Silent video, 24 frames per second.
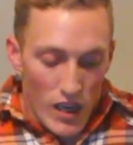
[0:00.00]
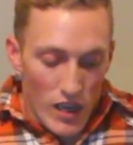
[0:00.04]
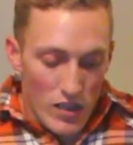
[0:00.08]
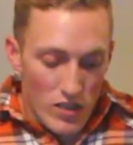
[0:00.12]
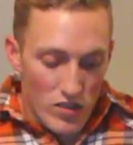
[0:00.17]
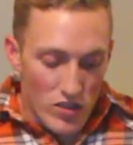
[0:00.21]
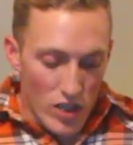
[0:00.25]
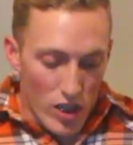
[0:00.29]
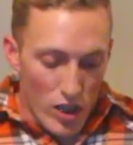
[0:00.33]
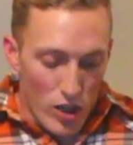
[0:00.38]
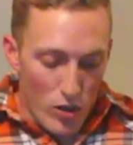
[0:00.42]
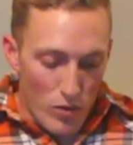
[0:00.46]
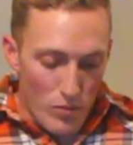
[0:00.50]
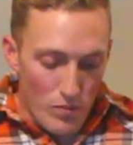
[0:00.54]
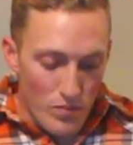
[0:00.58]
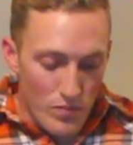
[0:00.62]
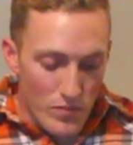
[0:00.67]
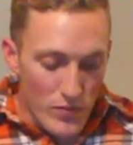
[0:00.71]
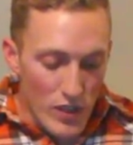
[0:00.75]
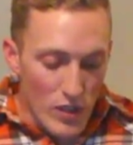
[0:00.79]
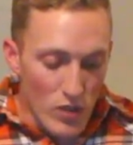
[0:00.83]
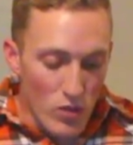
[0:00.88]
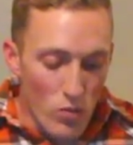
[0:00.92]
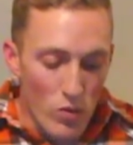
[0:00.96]
So,
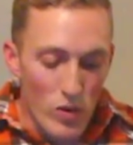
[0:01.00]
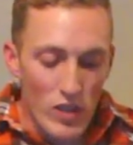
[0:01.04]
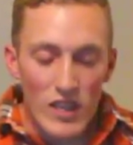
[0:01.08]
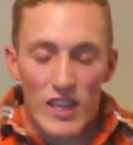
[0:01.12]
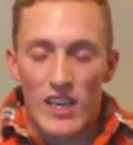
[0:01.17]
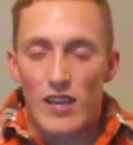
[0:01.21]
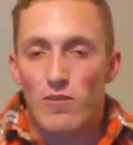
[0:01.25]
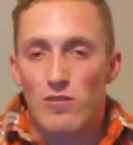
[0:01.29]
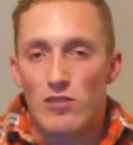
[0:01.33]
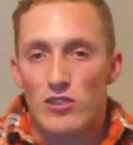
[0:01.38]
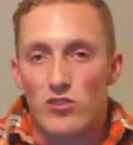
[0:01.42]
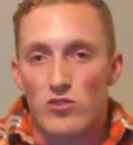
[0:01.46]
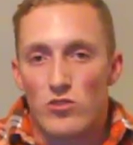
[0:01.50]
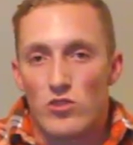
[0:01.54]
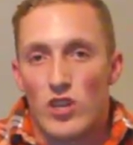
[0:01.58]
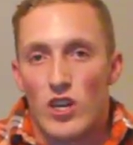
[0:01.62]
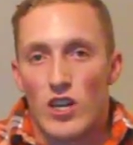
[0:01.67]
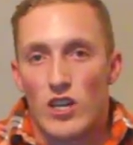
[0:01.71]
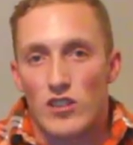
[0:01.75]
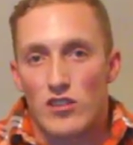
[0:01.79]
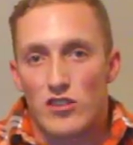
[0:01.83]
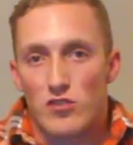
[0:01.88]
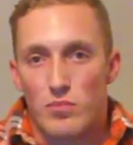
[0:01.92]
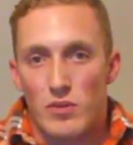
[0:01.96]
what language do
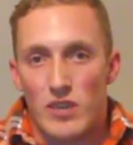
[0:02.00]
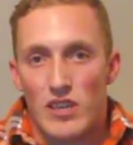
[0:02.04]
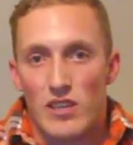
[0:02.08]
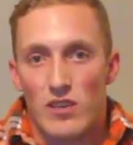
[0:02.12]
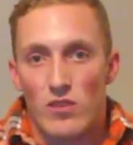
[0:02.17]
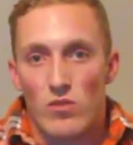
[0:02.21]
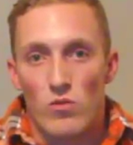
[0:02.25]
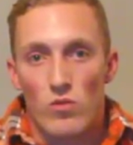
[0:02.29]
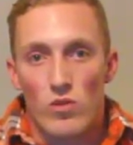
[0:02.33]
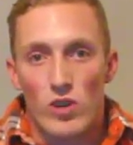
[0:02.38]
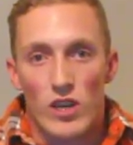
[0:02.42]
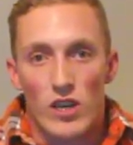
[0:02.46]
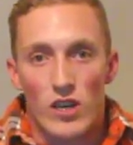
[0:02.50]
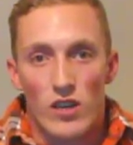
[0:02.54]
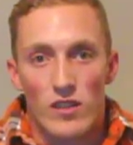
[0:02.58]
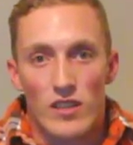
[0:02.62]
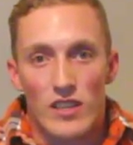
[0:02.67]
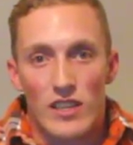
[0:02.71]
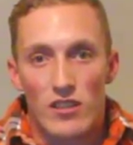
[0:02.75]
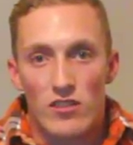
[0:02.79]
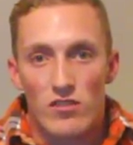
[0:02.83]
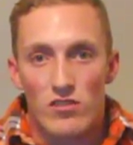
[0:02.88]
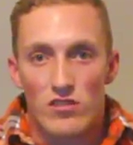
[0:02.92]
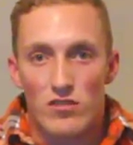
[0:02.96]
dogs speak? Well, they
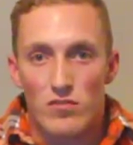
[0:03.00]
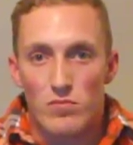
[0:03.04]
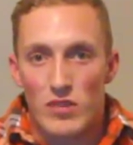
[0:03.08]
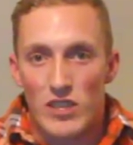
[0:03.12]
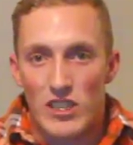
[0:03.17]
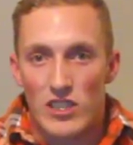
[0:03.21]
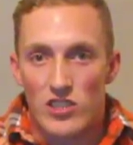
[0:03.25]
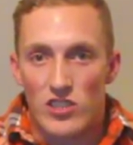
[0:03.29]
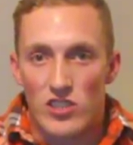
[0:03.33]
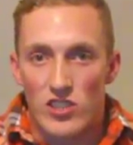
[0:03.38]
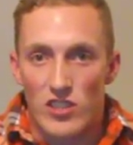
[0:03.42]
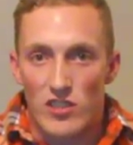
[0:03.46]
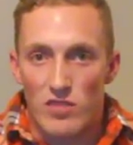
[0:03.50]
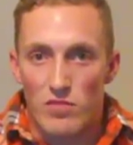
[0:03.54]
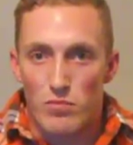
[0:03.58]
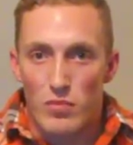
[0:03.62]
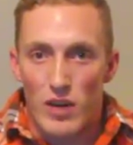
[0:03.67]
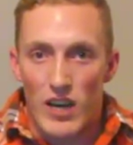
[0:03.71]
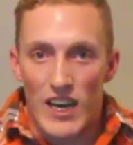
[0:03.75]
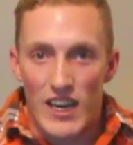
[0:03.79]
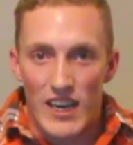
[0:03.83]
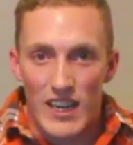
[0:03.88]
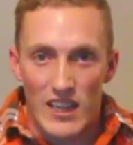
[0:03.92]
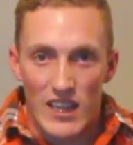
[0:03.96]
use a mixture of
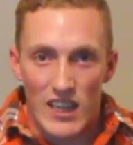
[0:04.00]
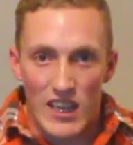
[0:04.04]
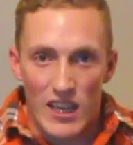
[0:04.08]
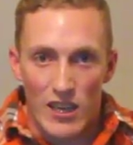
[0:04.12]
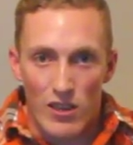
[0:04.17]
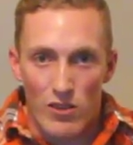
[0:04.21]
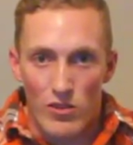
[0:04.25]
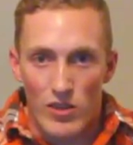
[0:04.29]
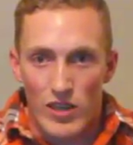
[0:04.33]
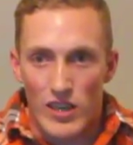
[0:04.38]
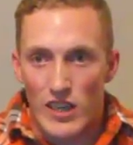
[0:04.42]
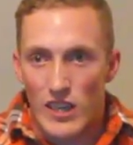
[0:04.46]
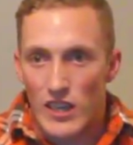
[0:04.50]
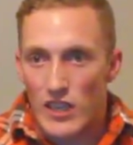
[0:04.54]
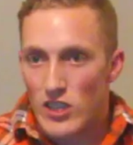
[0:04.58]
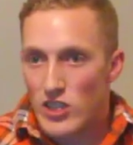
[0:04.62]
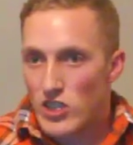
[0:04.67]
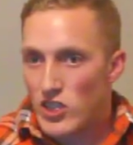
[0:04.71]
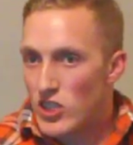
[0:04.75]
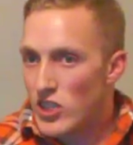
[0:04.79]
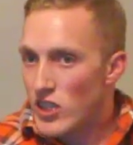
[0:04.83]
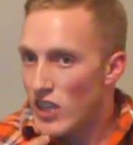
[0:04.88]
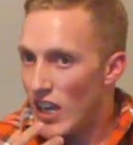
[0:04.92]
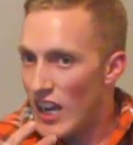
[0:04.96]
body
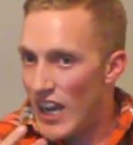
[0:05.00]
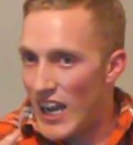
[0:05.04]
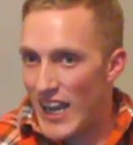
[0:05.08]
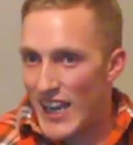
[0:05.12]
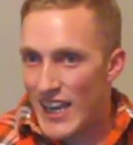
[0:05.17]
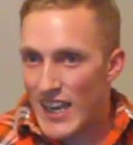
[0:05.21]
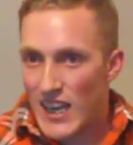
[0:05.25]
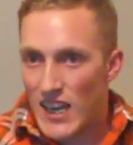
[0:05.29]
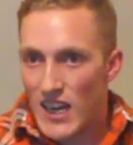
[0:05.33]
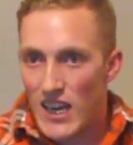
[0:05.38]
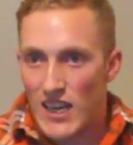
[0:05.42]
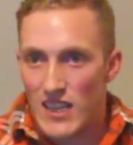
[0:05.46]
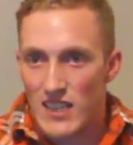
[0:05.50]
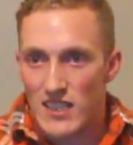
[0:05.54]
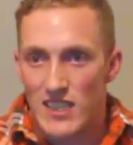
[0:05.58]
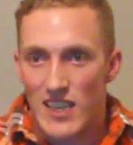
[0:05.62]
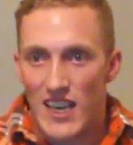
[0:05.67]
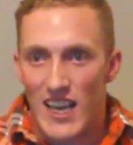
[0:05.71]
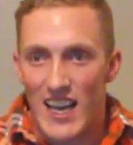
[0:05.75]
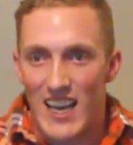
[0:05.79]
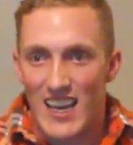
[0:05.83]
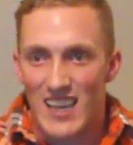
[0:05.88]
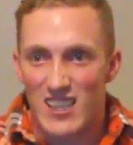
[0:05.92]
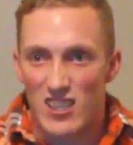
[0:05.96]
language, eye
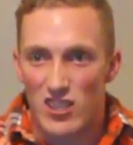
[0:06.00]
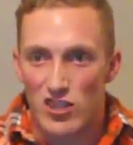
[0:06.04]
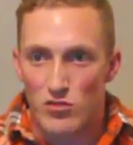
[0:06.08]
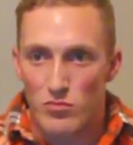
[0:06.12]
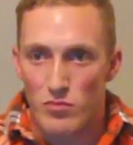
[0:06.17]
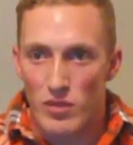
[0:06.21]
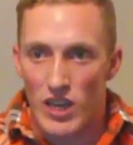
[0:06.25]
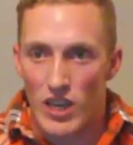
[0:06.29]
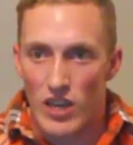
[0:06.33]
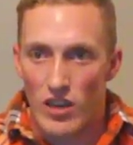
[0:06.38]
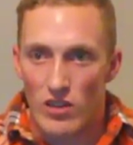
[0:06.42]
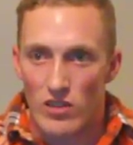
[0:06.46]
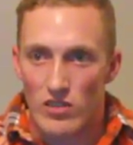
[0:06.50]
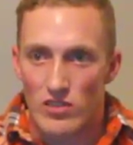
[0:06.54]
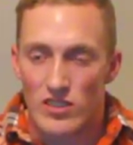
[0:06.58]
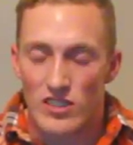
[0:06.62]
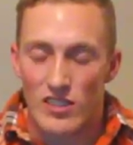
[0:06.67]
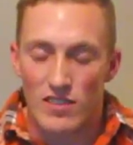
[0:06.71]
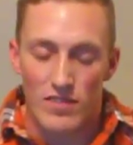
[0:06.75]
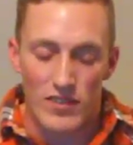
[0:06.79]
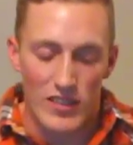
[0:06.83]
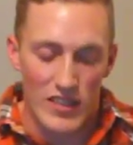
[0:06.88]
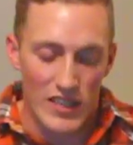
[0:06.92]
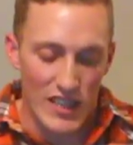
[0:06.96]
contact, smells,
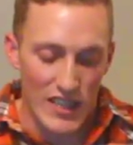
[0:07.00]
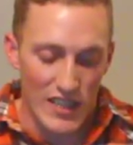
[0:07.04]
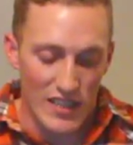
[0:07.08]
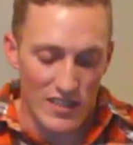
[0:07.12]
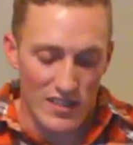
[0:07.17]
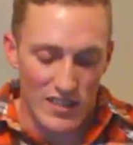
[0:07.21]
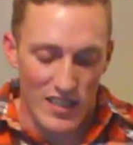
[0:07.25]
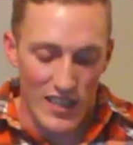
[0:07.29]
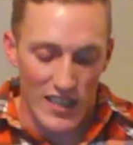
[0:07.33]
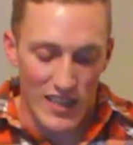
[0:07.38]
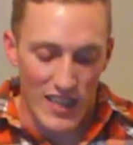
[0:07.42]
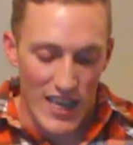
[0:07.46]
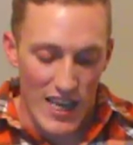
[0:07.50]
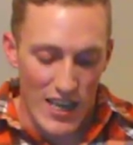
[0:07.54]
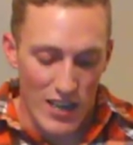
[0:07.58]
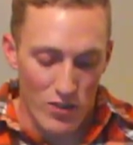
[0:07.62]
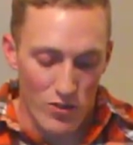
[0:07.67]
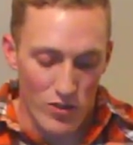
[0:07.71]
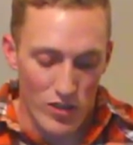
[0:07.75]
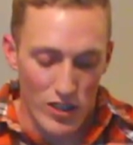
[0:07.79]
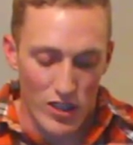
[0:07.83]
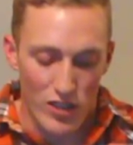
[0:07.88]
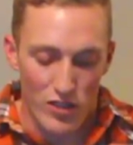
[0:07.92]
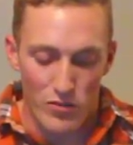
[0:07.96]
different things like that in
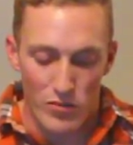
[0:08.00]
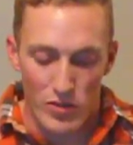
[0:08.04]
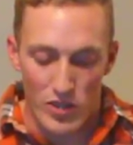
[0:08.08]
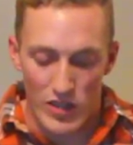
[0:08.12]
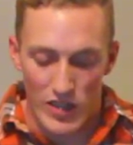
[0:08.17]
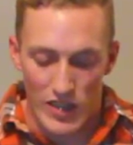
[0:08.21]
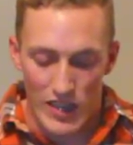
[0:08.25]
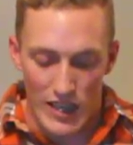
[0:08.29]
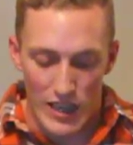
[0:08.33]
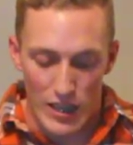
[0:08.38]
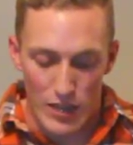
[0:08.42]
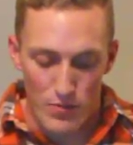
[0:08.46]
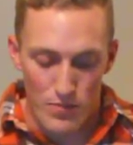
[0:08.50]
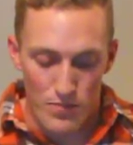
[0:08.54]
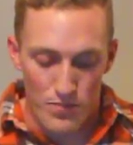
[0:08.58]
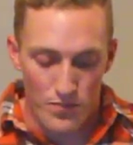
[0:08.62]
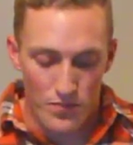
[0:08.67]
order to communicate.